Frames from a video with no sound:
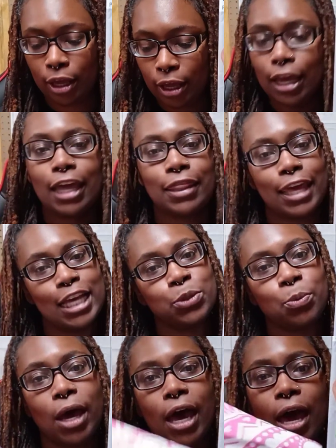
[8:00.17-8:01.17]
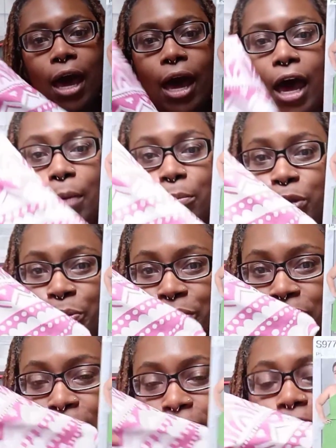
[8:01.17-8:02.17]
And that's why I'm using
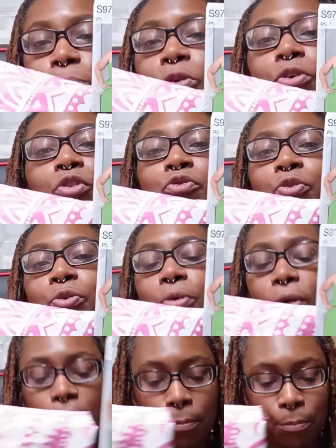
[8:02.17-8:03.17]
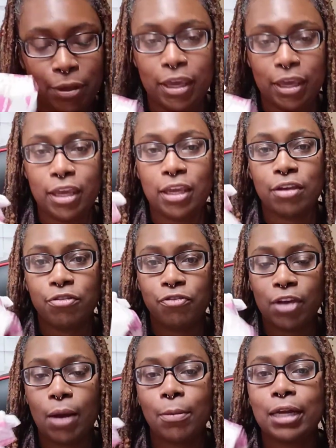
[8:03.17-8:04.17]
this beautiful pink
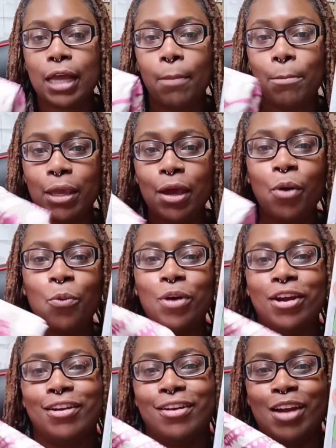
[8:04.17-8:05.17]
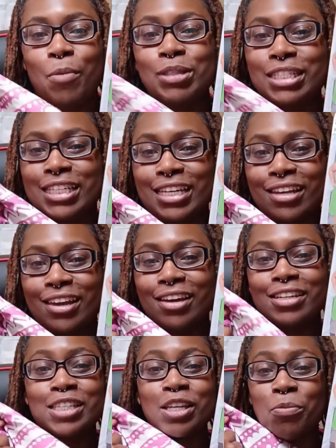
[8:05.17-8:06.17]
fabric. Now be aware, I'm gonna tell y'all, this
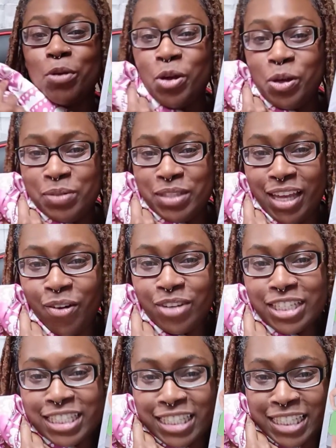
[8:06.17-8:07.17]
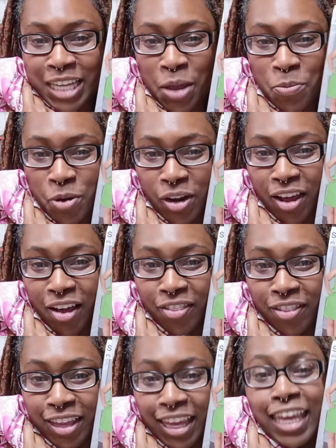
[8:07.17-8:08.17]
is gonna be an upside. This is a tablecloth.
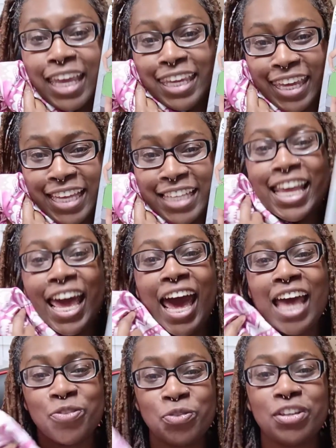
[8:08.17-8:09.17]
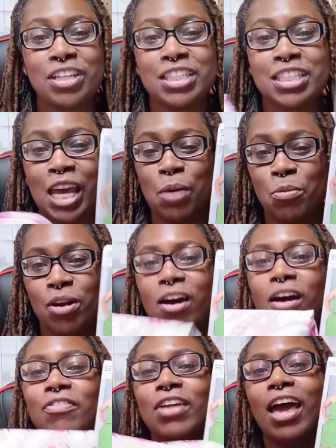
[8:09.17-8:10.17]
Yes, I thrifted a
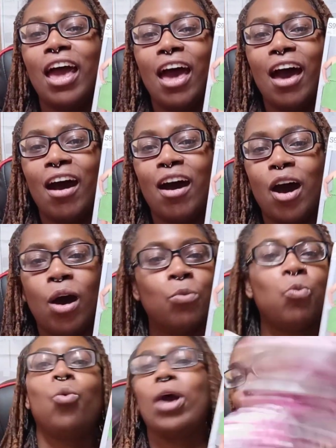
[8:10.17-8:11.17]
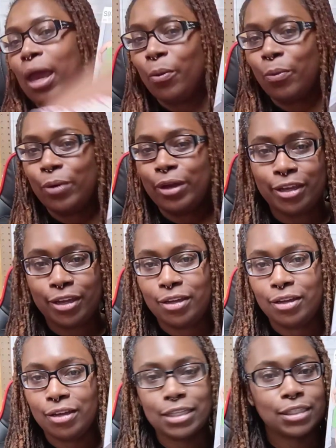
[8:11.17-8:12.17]
tablecloth um, way back when,
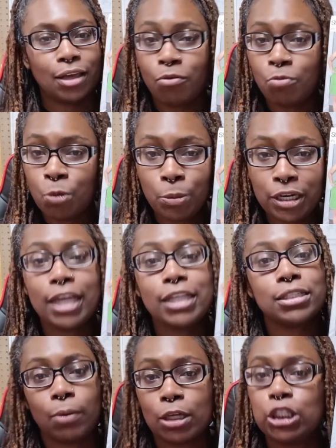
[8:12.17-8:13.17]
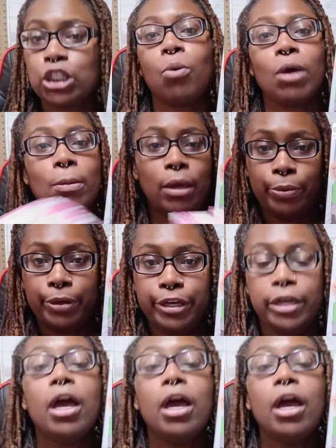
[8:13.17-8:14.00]
because I don't remember the date, so that's why she go way back when.